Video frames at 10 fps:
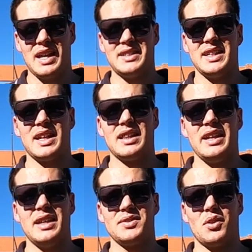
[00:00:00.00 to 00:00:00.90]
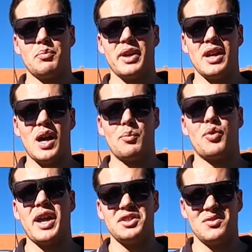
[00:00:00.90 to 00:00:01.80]
And secondly, it's got better
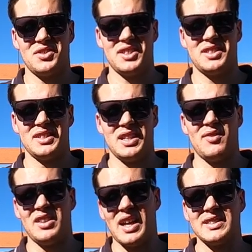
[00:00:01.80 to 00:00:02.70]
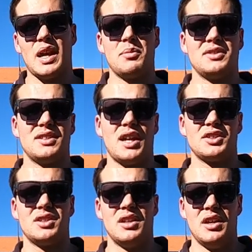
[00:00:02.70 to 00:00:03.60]
abrasion resistance if it does happen to
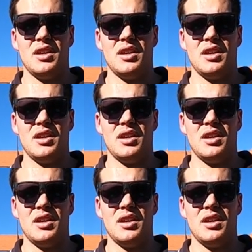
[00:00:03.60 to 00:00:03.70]
touch